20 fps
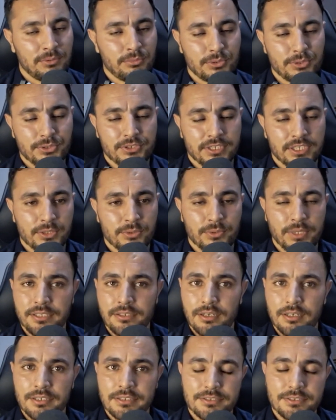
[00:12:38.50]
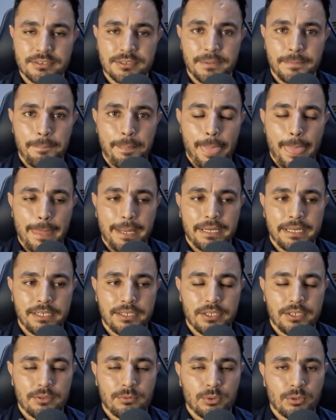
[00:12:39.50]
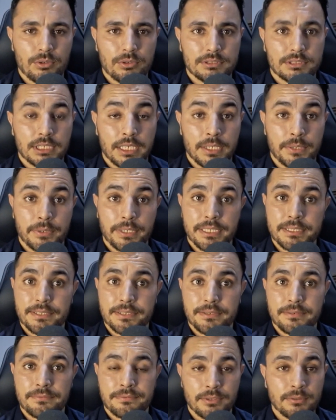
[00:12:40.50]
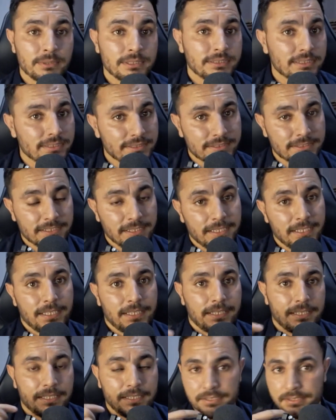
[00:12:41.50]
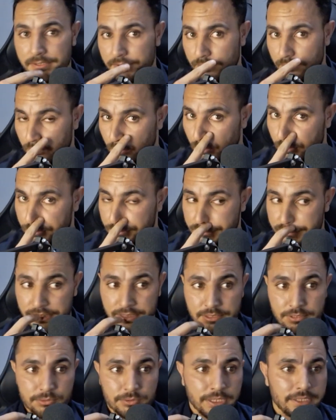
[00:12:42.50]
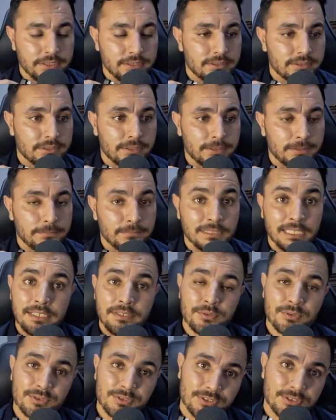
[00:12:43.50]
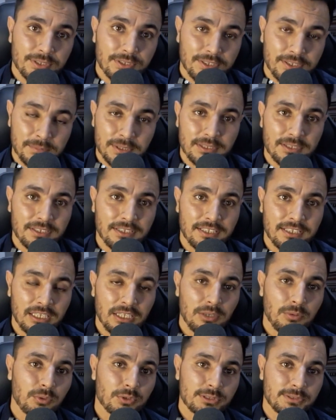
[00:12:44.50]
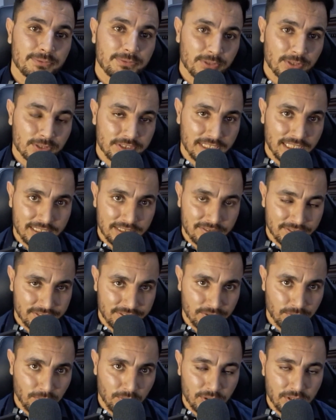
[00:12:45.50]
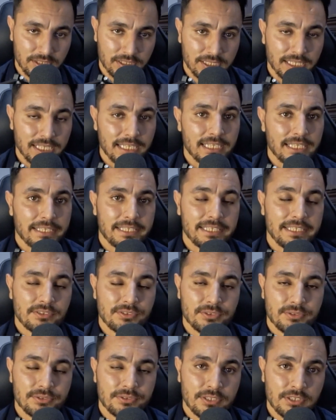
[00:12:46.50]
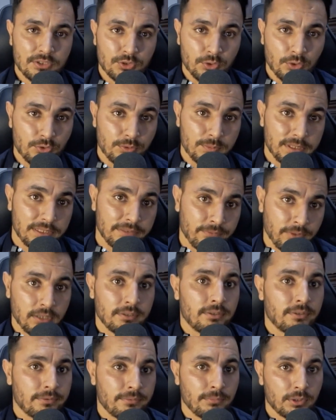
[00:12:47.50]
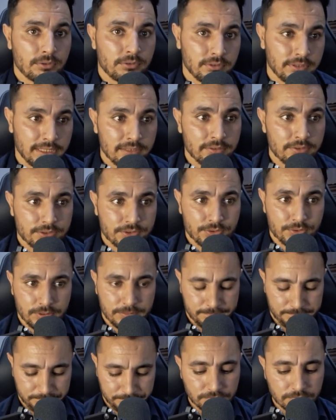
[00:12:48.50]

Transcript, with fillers: He was a great doctor. He was a great pharmacist. He was a great dentist. He was the first dentist in the world, and he is known to be the father of modern dentistry.